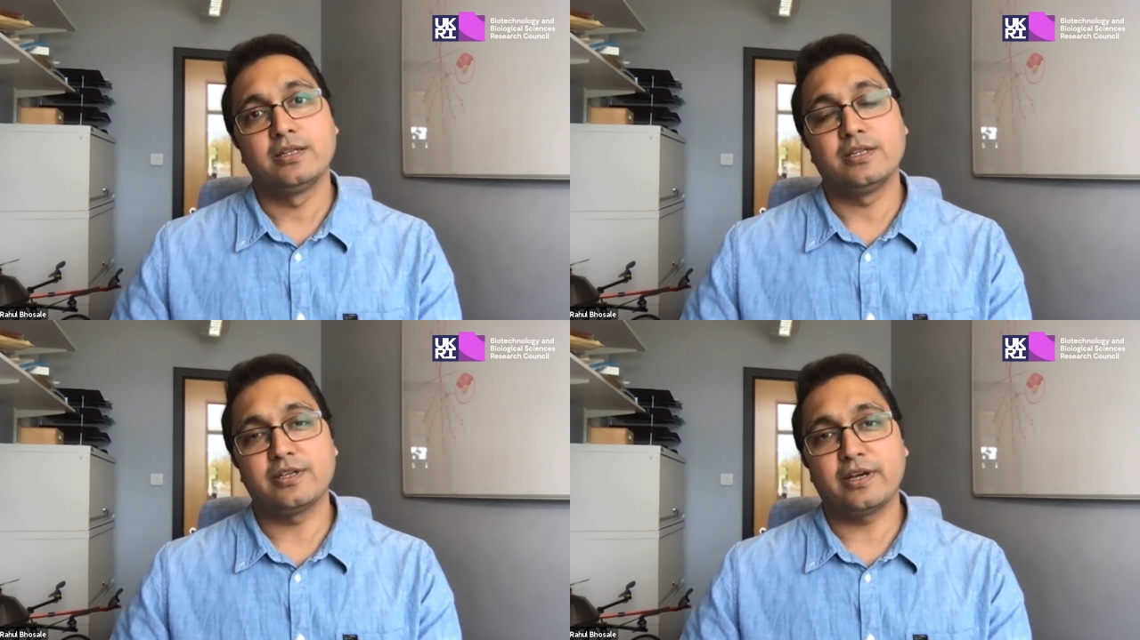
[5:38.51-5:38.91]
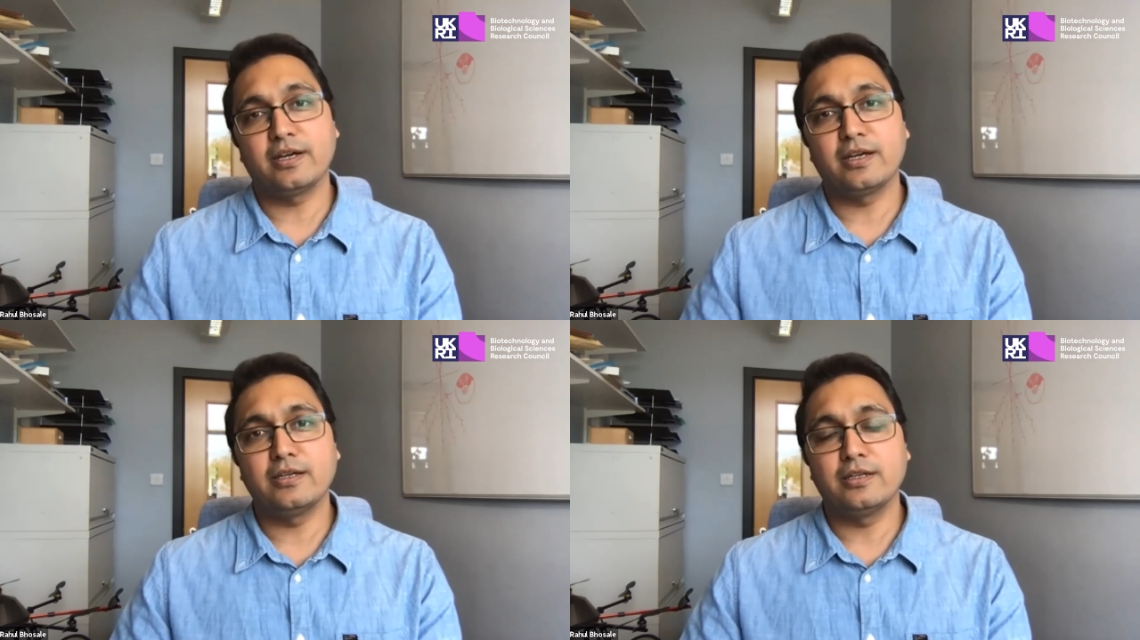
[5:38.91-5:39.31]
The
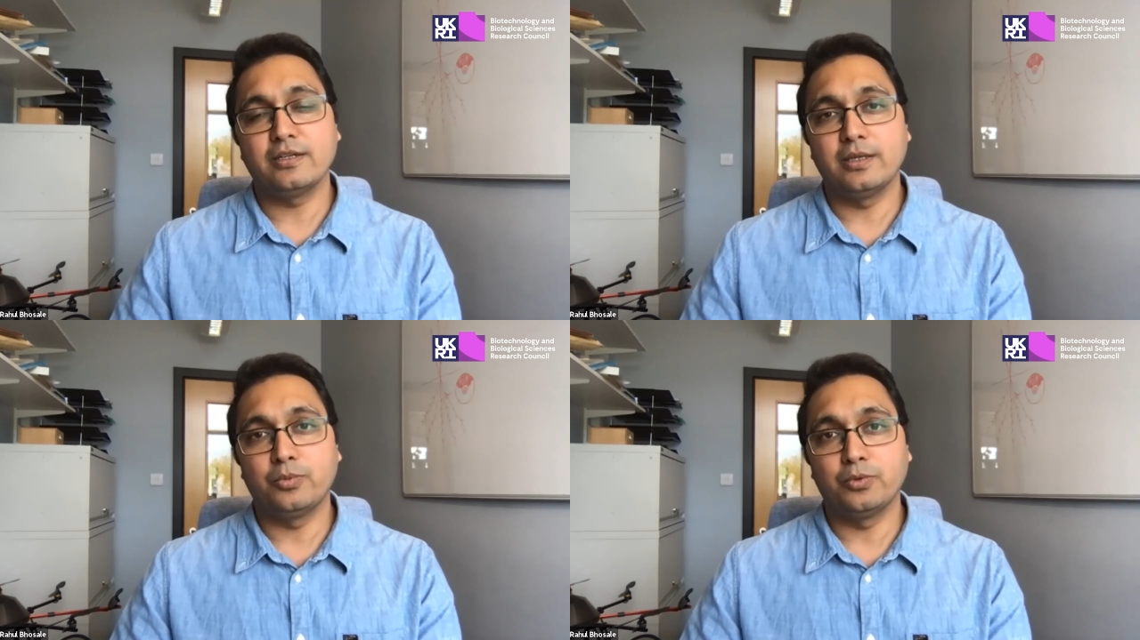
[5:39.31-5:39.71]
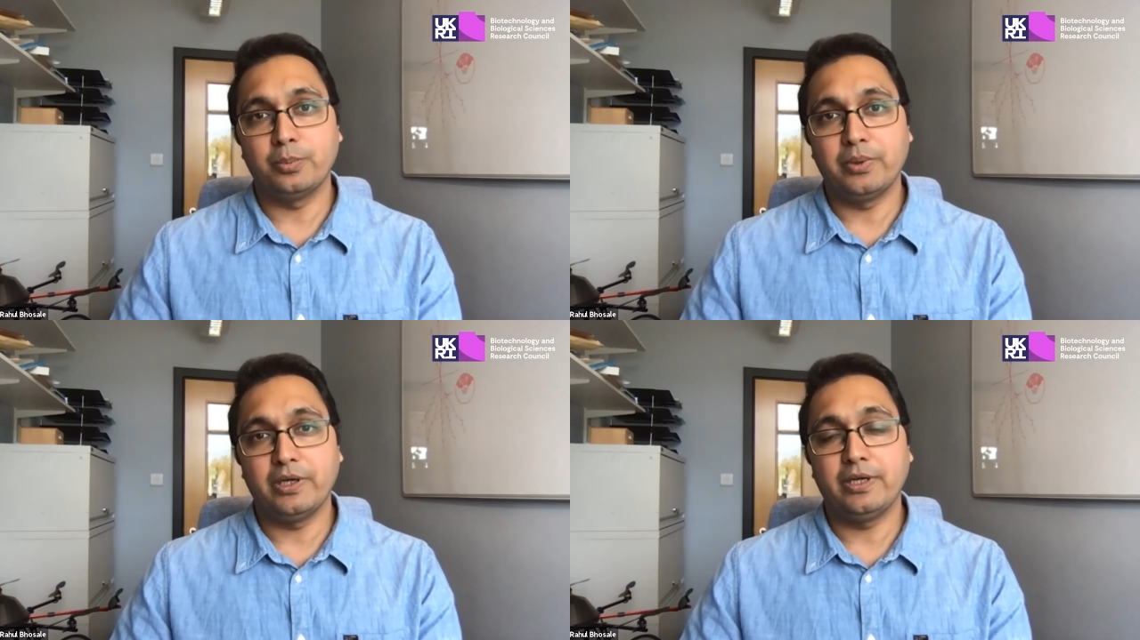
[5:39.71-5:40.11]
second tip
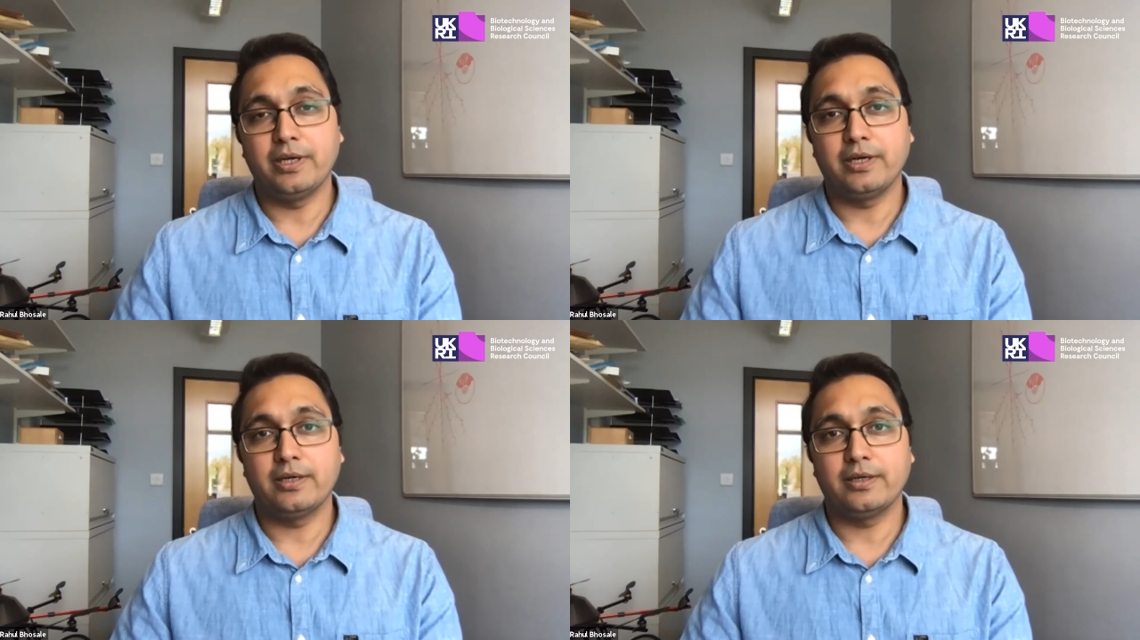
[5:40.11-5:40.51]
would be